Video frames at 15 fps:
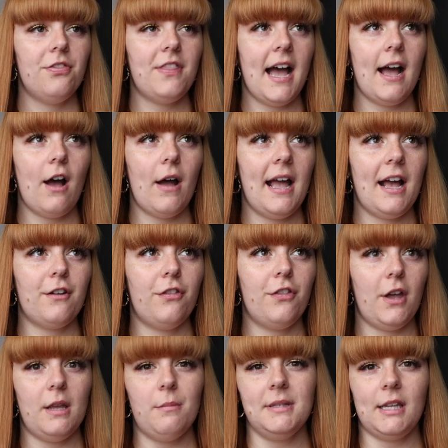That I had
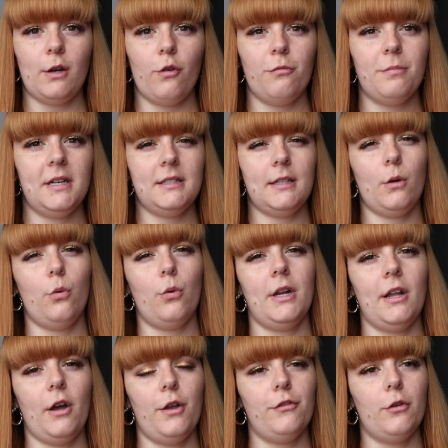30% off because I
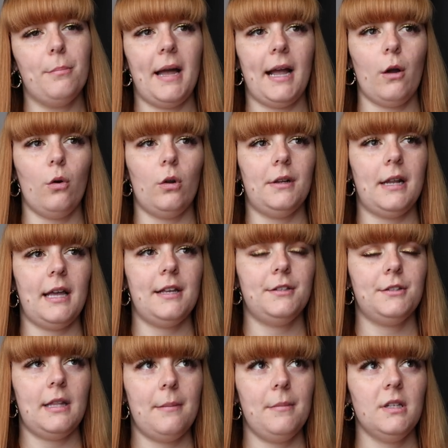ordered it over a bank holiday,
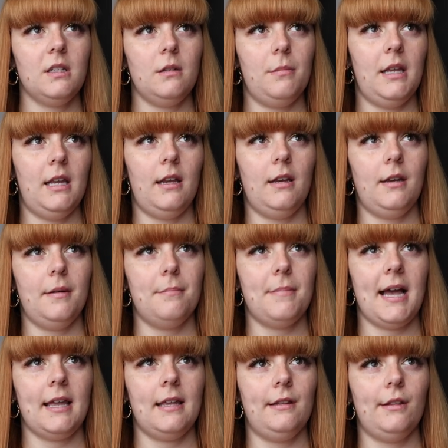so that must have been
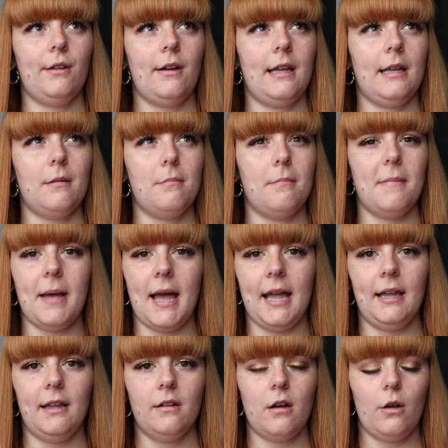back in like May